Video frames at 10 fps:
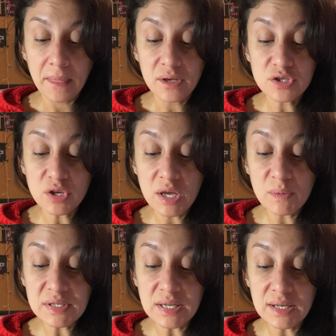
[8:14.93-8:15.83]
So he
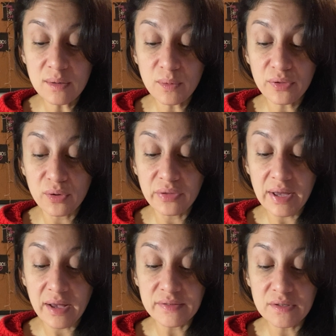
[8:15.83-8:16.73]
was hidden with her in the
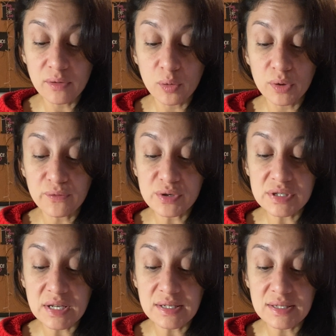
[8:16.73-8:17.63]
house of the Lord for
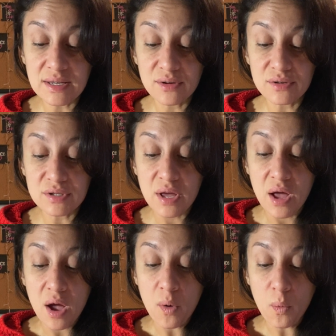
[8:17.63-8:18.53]
6 years,
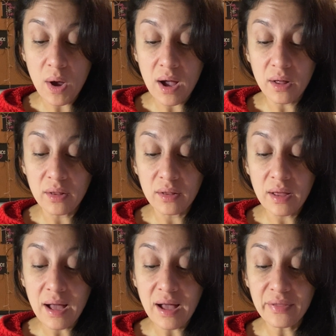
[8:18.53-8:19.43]
while
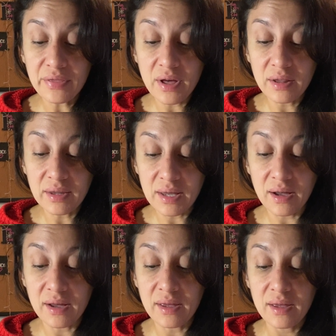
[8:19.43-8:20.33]

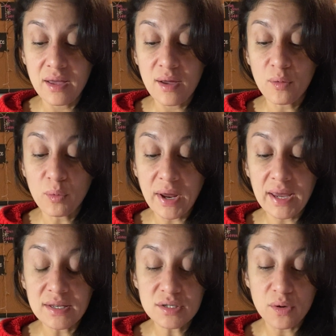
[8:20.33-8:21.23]
Athaliah
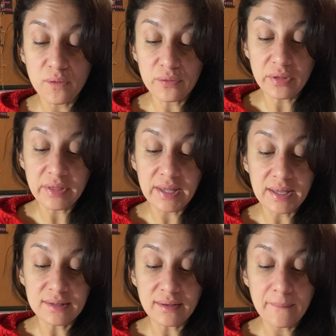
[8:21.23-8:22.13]
reigned over the
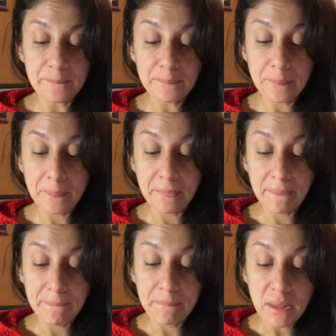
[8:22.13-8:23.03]
land.
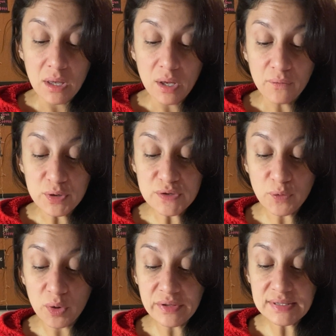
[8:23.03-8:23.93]
Verse
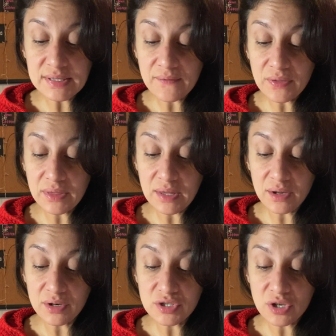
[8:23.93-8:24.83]
4, in the 7th
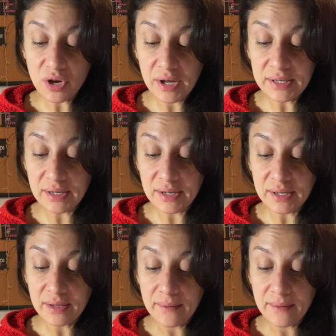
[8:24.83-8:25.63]
year, Jehoiada